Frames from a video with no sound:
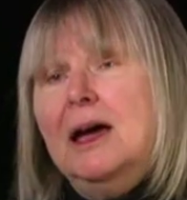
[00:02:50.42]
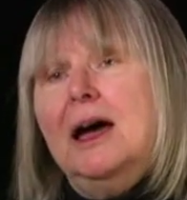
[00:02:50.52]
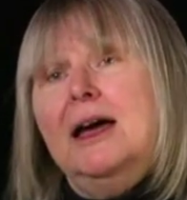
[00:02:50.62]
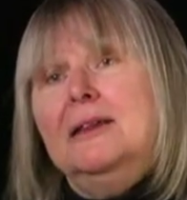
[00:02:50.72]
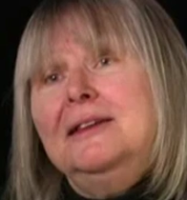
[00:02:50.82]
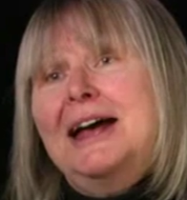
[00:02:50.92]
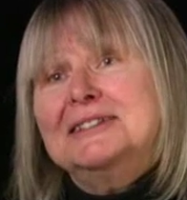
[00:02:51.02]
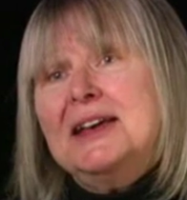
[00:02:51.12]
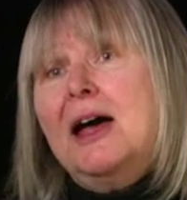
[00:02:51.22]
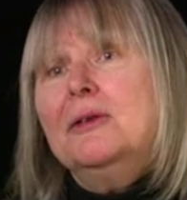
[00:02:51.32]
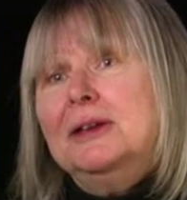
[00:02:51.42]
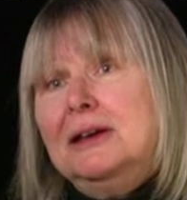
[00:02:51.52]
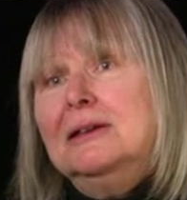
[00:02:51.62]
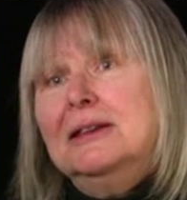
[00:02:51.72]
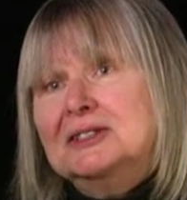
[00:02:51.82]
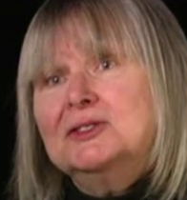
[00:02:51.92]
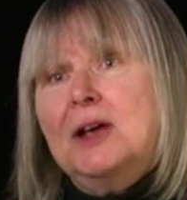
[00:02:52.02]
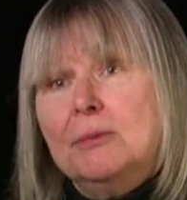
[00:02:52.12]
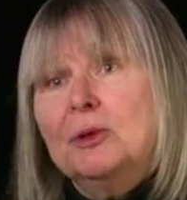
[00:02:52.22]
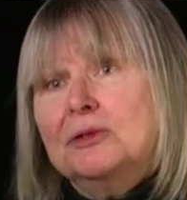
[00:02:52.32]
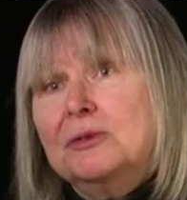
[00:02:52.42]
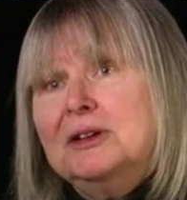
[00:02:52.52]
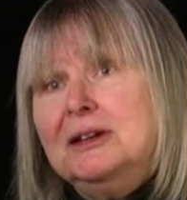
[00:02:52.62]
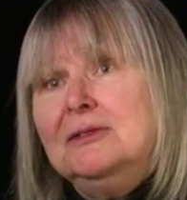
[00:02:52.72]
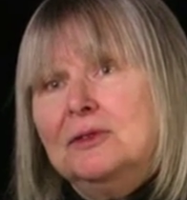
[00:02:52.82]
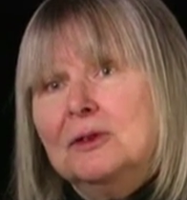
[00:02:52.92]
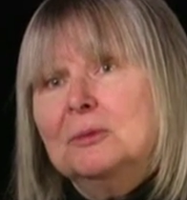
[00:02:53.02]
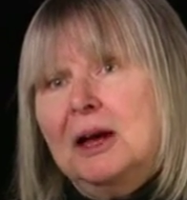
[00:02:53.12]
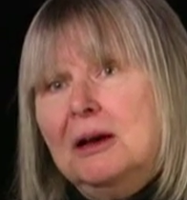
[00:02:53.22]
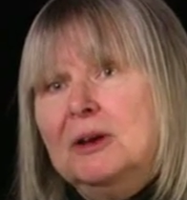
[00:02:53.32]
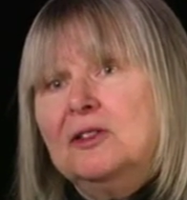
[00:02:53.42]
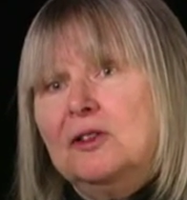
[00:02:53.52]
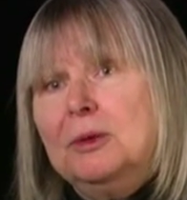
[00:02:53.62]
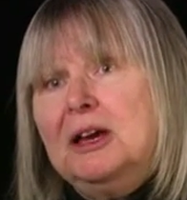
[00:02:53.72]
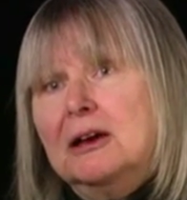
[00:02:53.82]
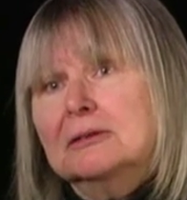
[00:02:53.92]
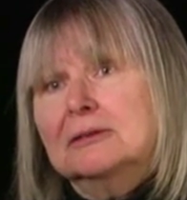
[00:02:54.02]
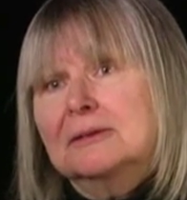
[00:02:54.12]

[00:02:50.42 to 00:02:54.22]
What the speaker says: And that's how this Hubble 3D film came into being.